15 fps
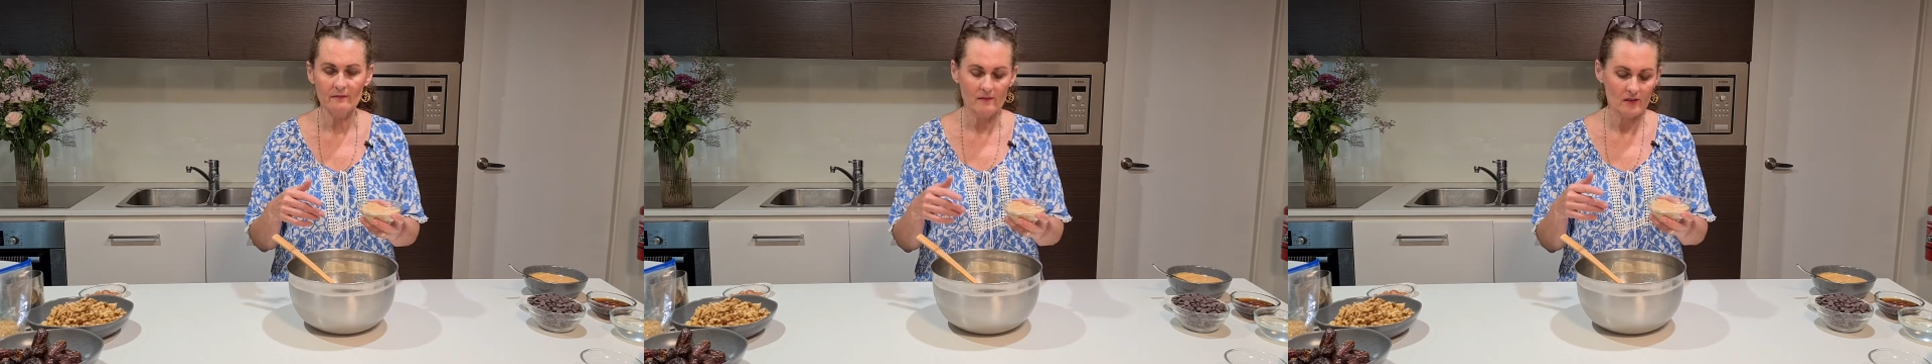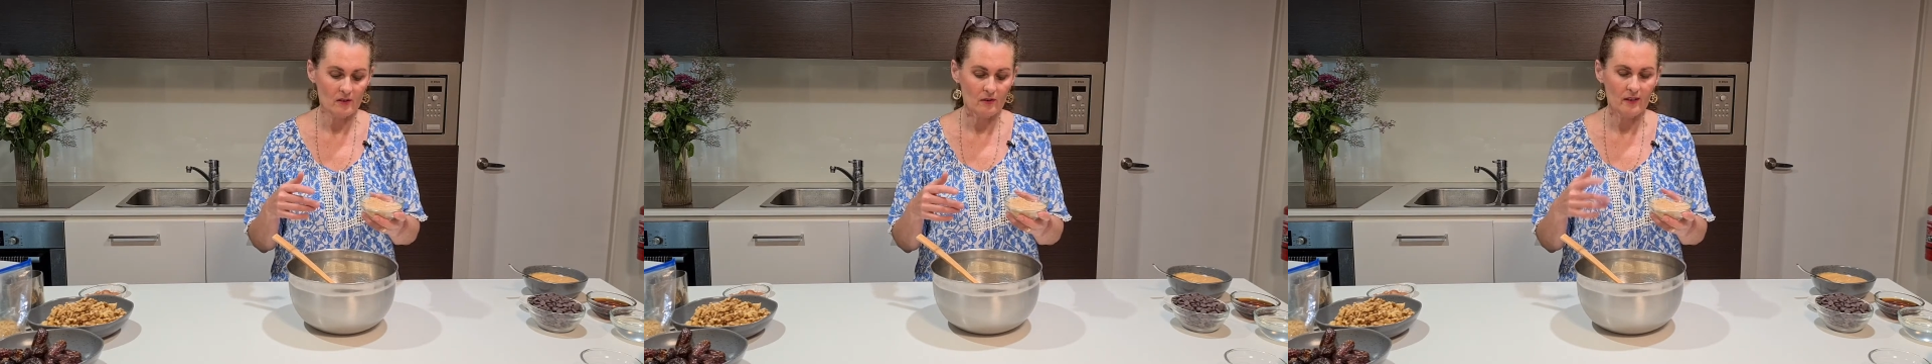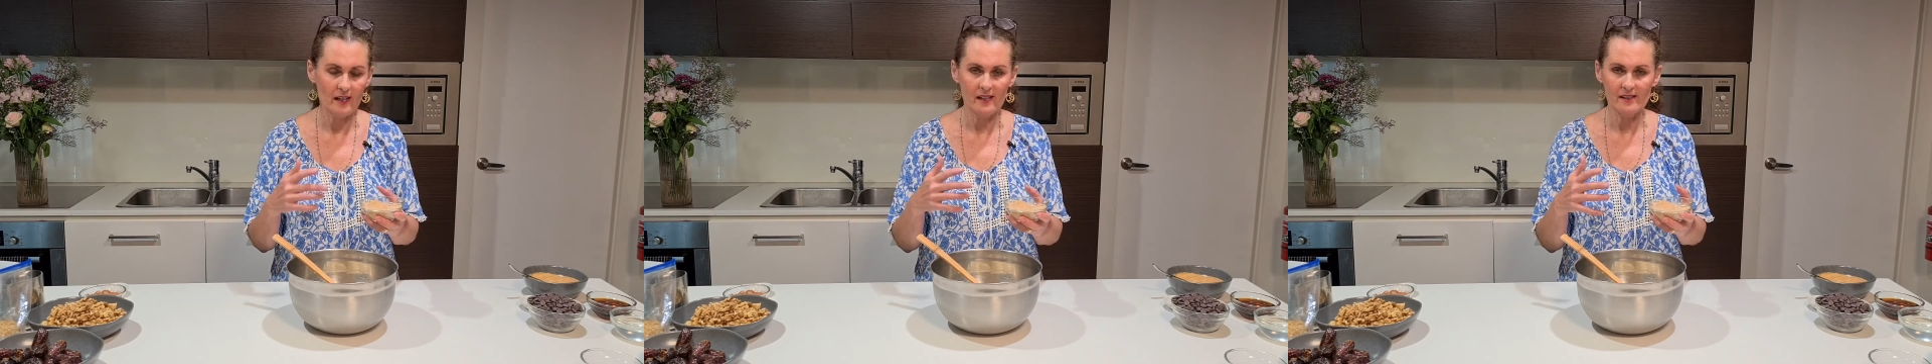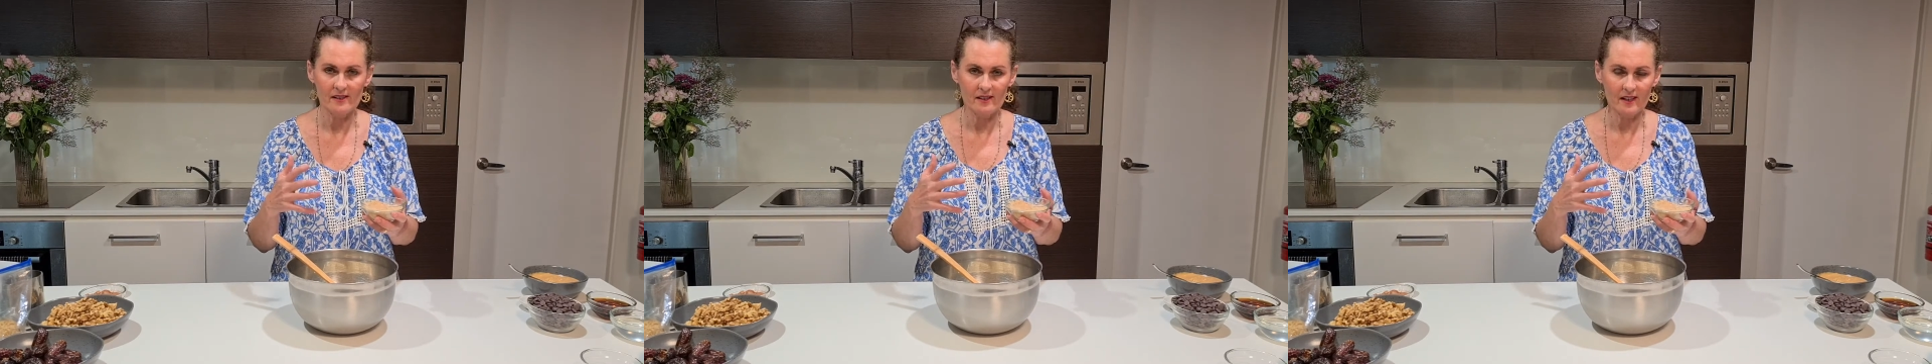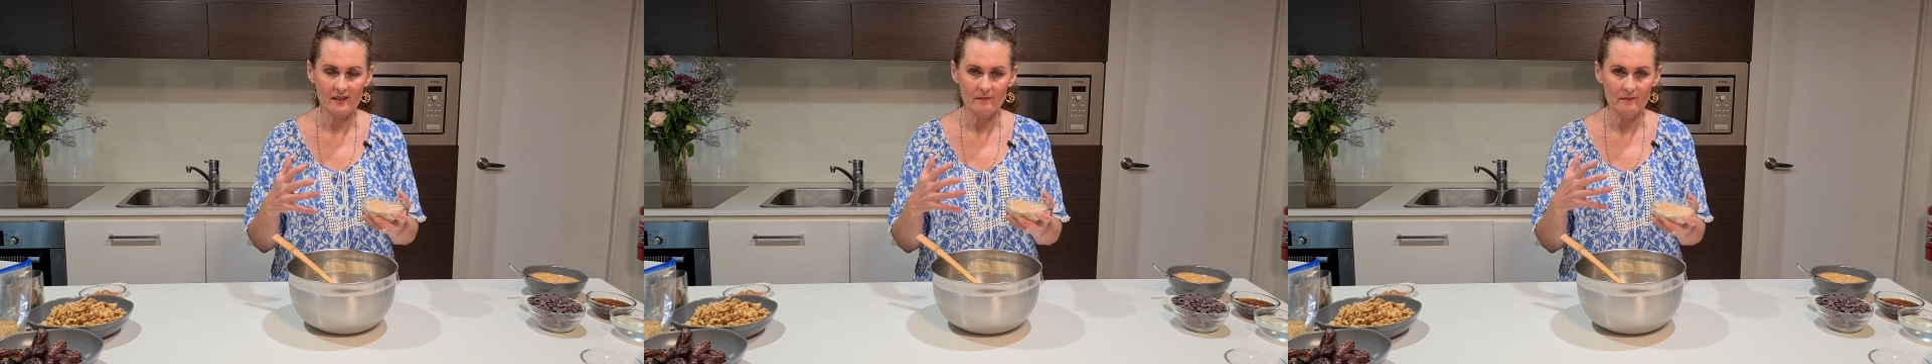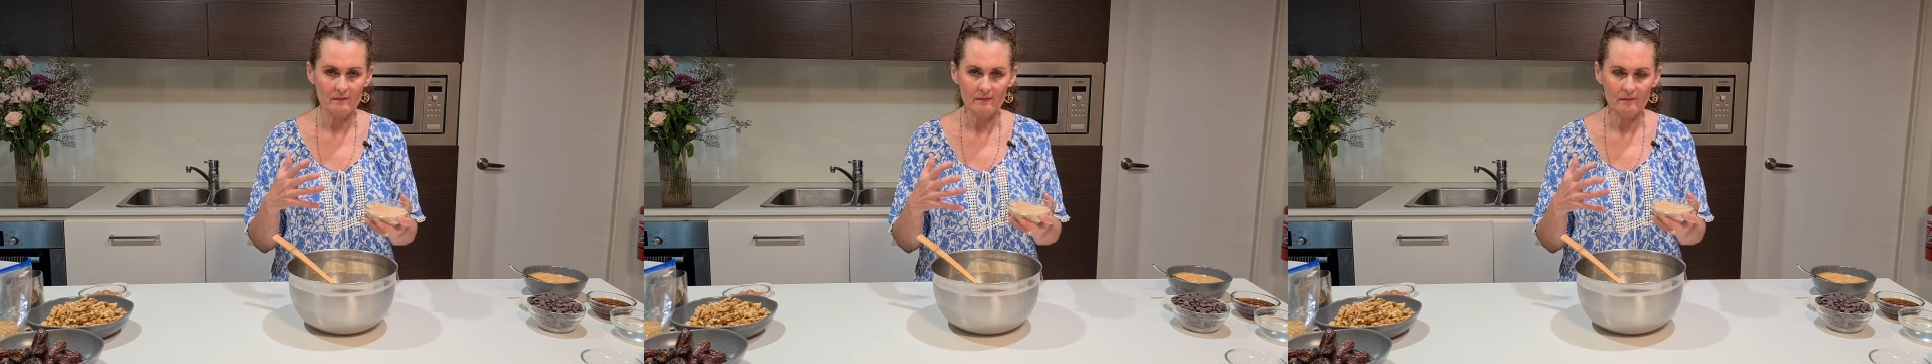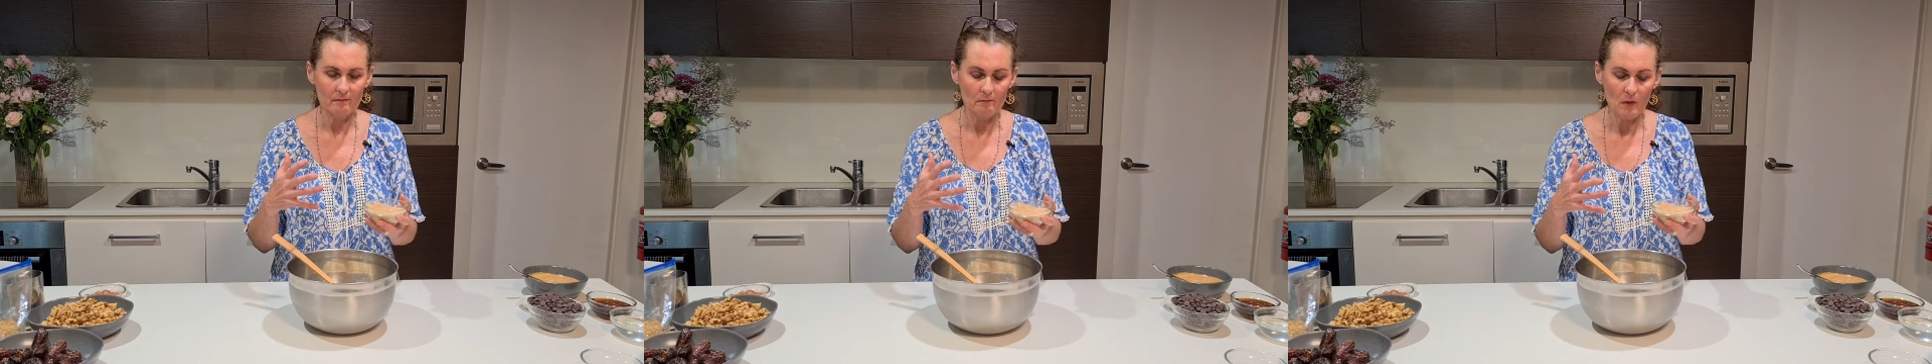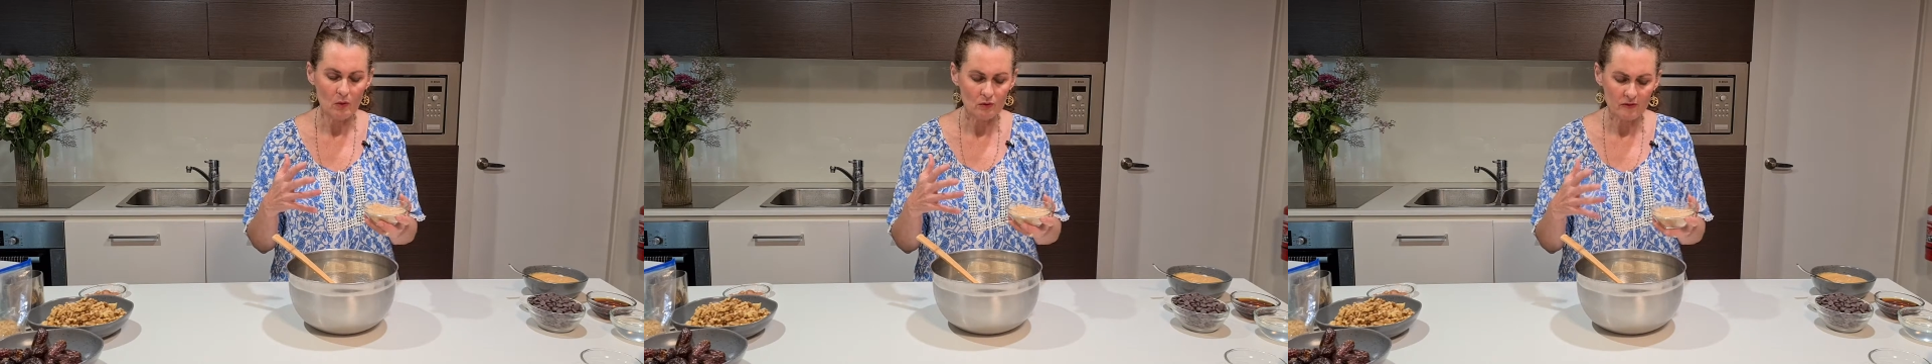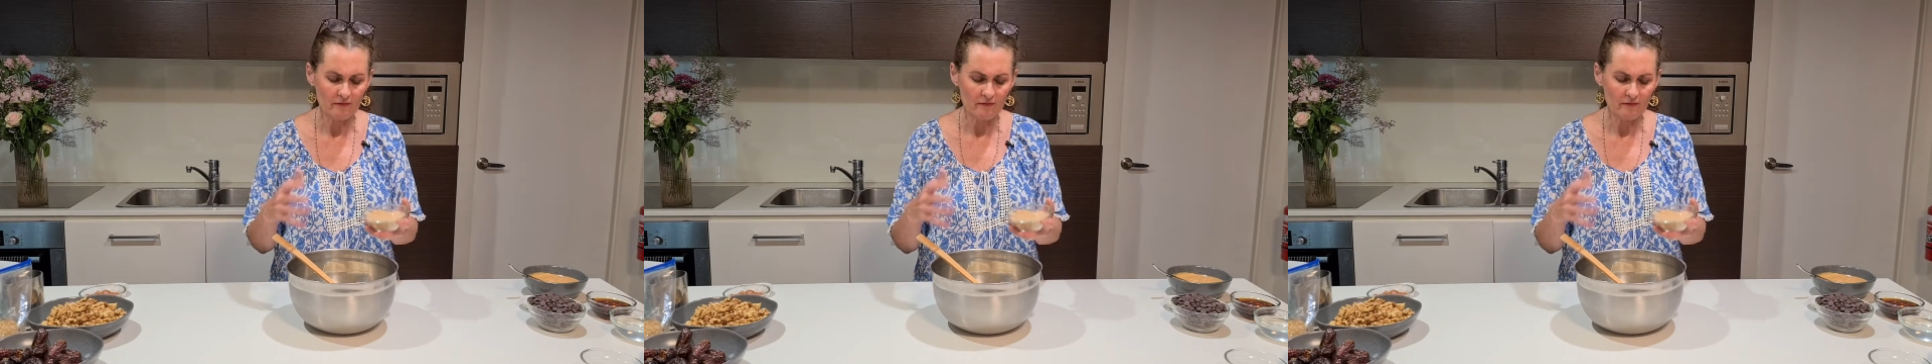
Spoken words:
so it adds that malt